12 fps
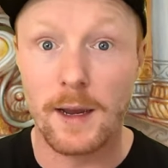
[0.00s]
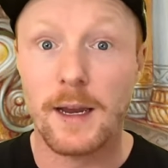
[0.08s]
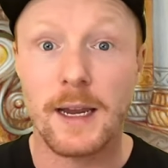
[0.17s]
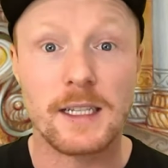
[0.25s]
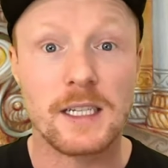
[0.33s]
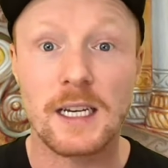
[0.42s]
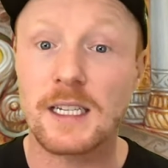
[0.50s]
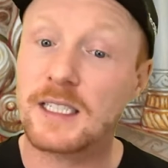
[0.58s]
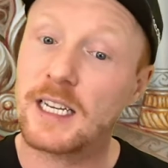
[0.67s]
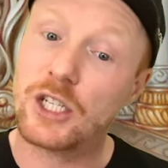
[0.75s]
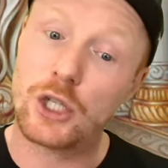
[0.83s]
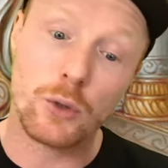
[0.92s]
It's going to
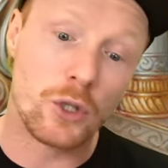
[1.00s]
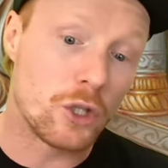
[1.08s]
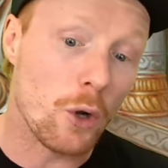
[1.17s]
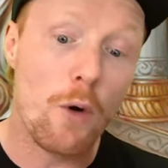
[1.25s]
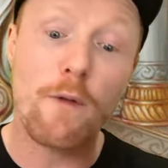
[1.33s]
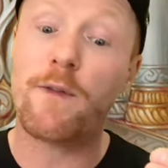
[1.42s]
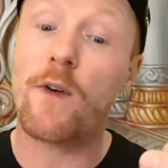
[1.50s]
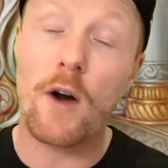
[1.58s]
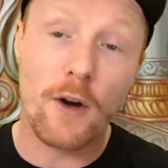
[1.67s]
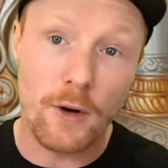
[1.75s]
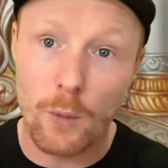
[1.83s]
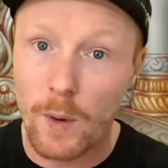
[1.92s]
set you so far
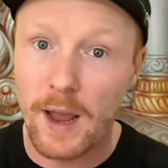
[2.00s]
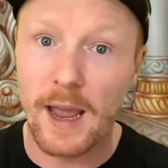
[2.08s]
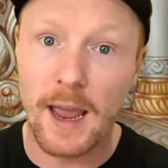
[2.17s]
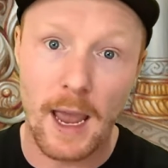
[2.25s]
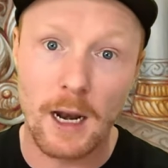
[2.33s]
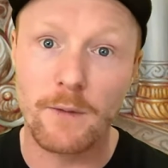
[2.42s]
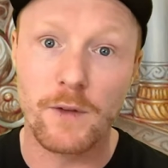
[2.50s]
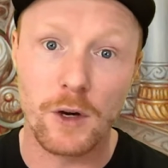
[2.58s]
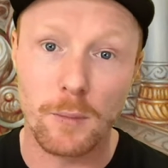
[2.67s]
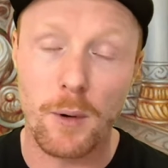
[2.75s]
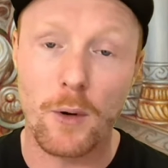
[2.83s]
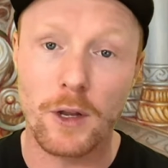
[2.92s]
and away ahead of your
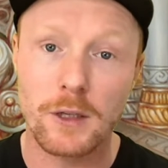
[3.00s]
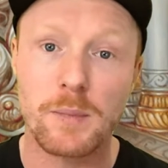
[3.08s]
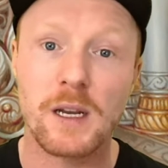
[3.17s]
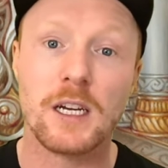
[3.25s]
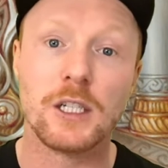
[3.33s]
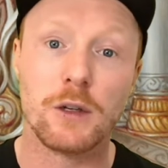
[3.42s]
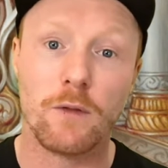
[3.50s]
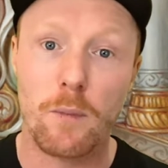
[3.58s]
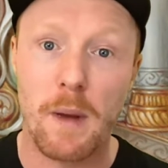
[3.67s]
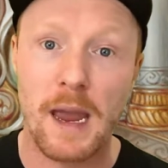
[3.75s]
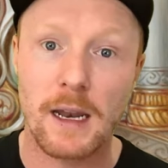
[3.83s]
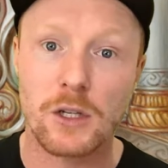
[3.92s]
opponents because you've
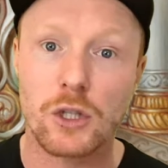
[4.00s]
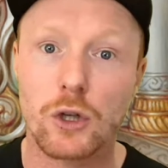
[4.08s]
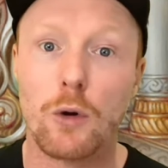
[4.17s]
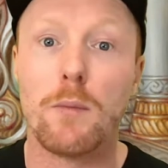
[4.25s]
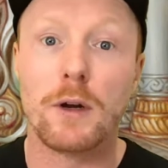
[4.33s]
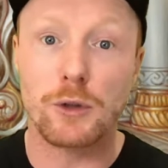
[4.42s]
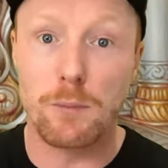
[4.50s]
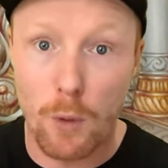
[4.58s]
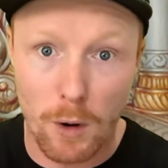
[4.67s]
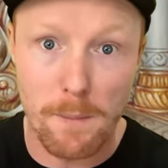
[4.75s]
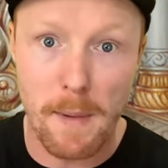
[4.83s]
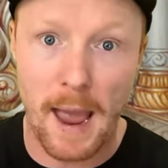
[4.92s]
made so much more
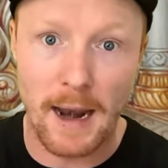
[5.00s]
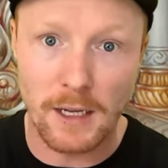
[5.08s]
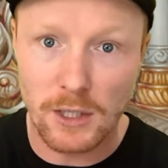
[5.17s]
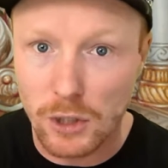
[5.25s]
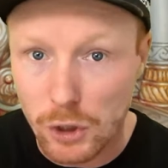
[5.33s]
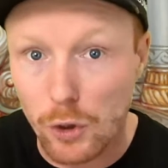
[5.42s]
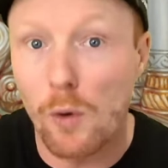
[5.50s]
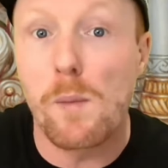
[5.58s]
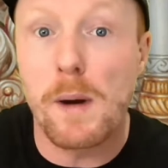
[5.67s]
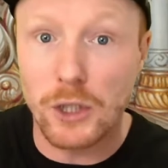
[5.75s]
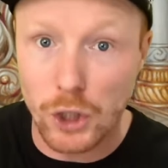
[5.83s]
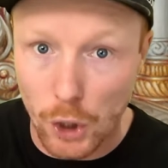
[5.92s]
mana so
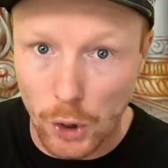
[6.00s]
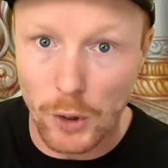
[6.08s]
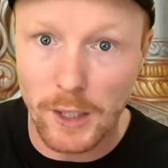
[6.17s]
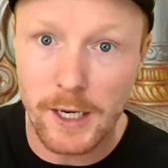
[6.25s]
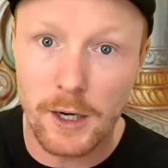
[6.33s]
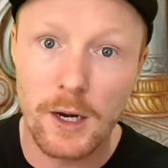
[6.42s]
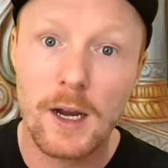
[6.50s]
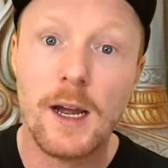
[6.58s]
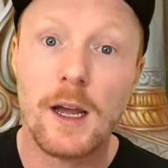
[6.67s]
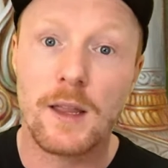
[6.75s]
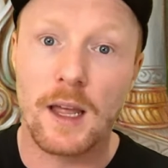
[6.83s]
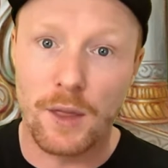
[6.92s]
much earlier
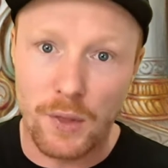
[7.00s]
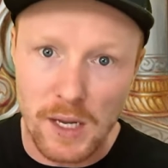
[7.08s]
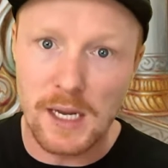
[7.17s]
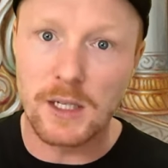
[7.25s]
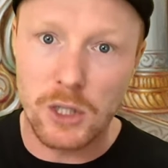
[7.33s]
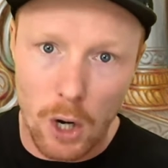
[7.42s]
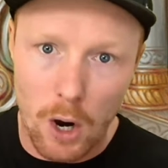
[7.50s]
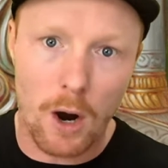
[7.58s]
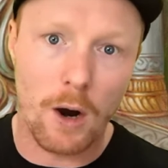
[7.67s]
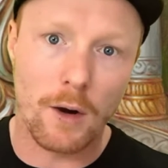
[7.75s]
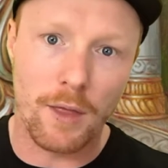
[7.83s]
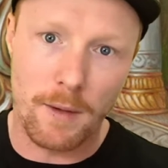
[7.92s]
that these
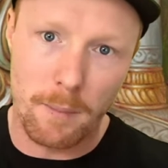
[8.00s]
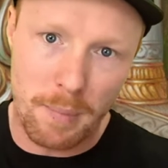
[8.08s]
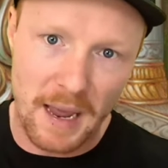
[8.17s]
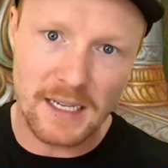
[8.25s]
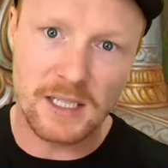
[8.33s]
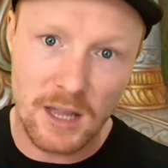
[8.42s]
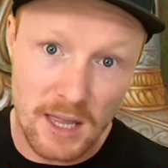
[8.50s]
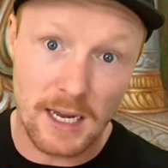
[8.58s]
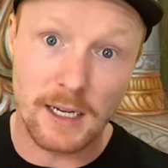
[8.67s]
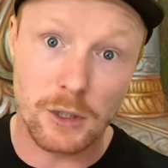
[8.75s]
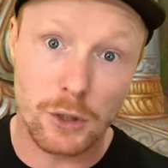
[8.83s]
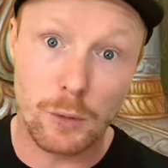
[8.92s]
are the best
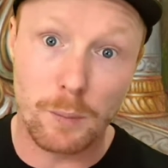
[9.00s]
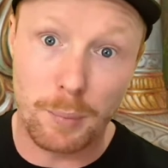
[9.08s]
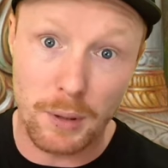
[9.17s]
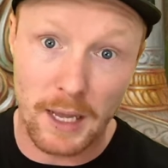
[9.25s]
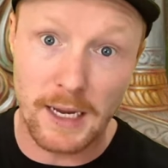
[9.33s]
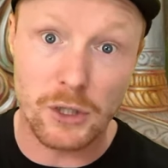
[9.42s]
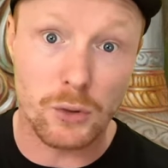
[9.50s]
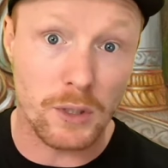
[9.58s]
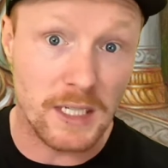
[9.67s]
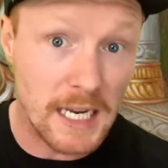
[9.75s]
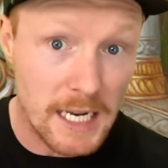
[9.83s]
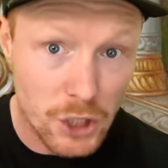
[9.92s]
things to play
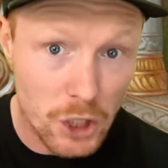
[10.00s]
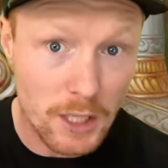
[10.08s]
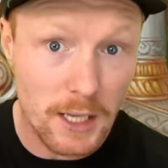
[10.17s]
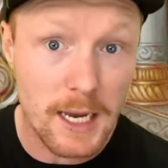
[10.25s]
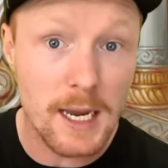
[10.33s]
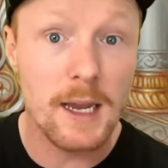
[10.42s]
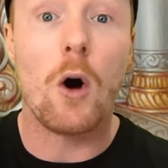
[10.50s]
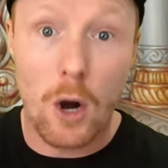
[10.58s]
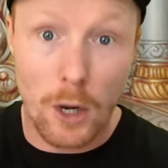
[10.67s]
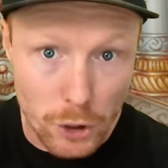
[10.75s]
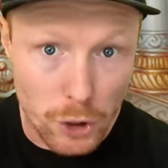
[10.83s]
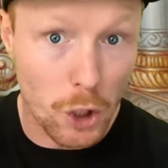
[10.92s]
strategically
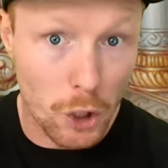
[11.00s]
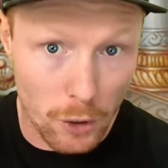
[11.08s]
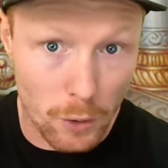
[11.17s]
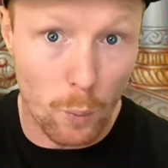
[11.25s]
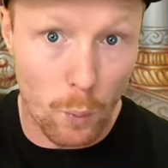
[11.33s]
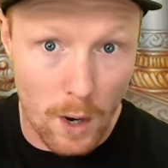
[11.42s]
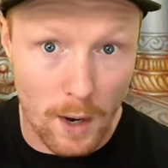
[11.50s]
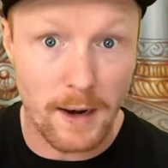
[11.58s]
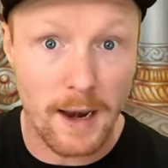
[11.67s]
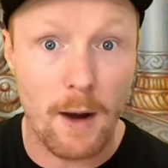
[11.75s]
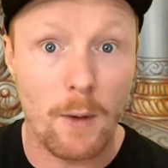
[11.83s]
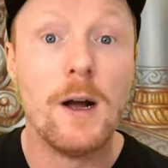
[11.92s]
on turn 1.
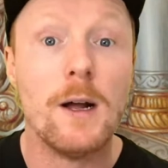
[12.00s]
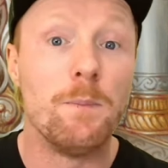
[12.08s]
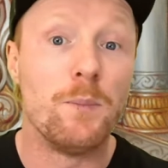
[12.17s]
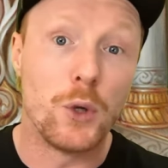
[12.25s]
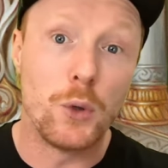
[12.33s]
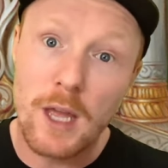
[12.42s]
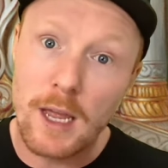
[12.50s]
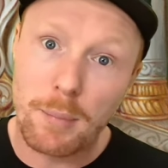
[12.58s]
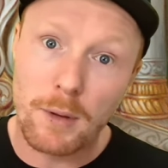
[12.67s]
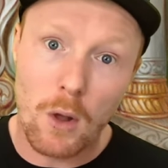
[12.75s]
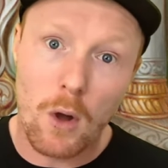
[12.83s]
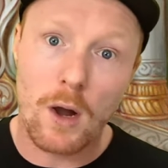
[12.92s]
Now, do they
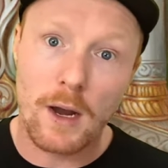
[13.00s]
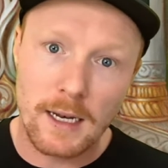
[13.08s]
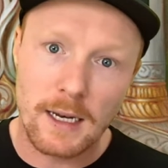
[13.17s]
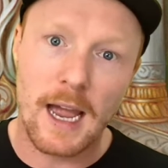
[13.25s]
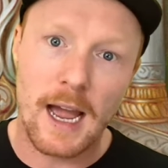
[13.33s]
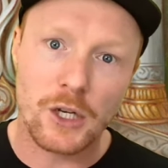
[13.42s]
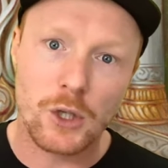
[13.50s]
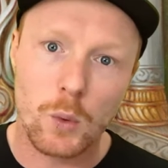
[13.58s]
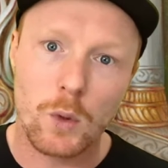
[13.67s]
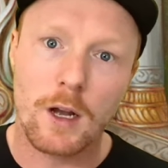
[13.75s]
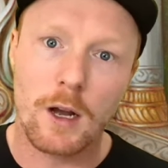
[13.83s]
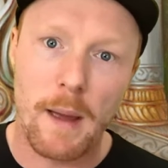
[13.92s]
belong in casual
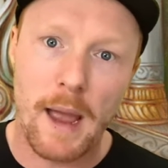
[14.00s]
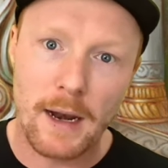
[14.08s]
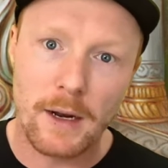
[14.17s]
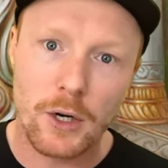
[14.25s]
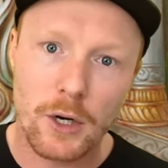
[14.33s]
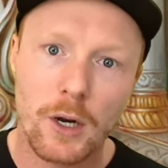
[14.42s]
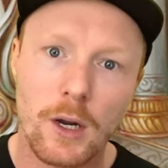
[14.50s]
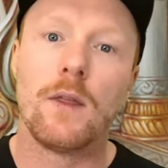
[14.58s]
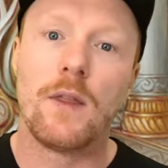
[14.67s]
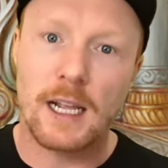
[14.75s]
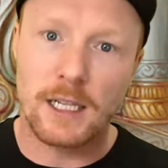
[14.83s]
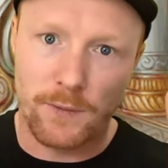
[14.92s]
Commander?
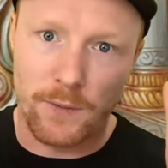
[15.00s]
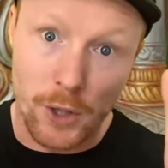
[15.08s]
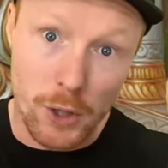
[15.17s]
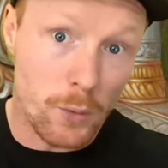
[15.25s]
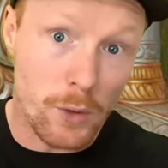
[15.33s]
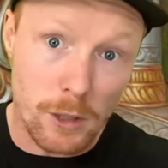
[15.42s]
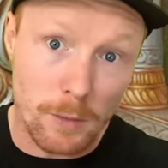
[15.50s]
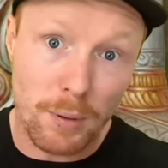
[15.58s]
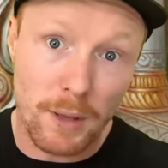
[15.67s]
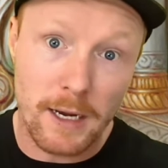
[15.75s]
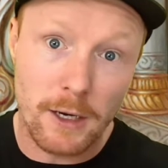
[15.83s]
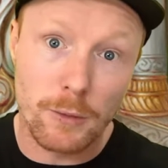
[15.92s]
That's for you and your
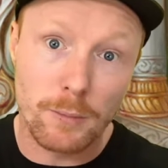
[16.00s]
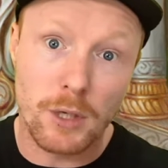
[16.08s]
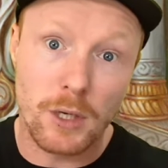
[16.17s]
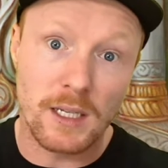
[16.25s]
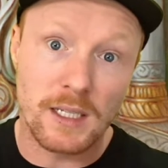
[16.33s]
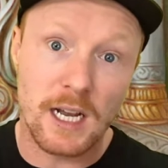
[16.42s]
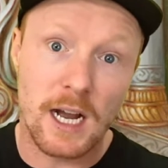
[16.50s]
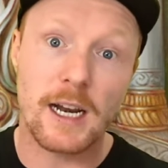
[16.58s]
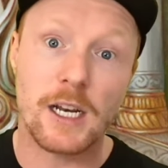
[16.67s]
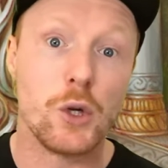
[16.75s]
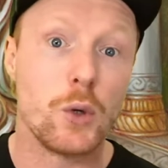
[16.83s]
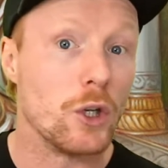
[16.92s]
play group to decide.
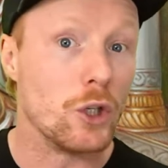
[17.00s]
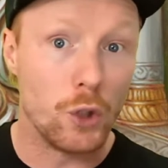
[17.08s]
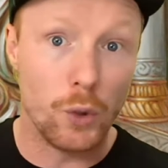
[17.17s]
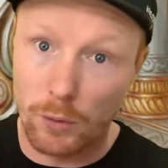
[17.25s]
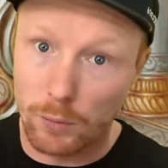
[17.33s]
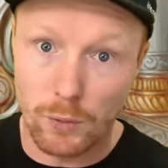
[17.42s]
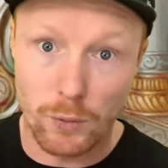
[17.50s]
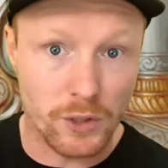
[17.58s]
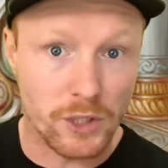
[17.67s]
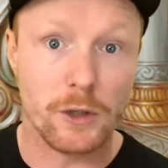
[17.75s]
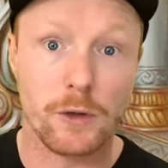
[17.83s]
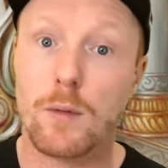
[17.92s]
You can do the Rule
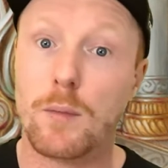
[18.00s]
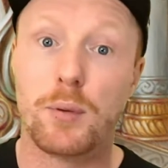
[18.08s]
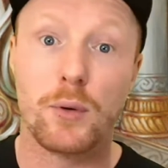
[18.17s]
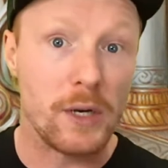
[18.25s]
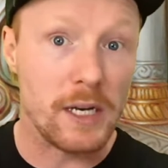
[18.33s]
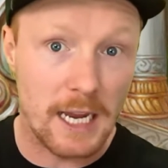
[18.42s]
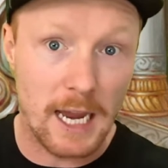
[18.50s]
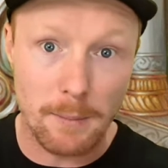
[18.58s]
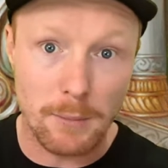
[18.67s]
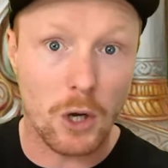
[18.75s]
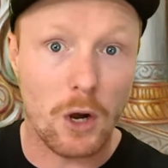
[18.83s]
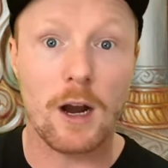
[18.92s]
0 pre-game
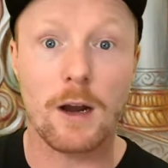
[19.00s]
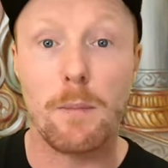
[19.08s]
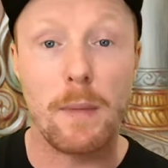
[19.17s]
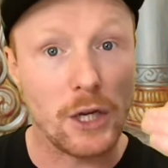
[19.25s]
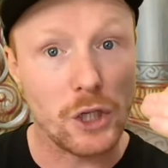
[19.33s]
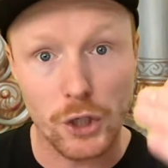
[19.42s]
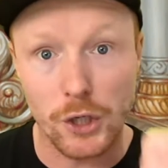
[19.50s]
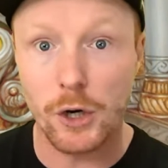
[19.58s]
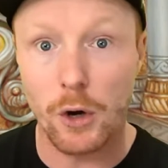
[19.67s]
talk. Make sure you're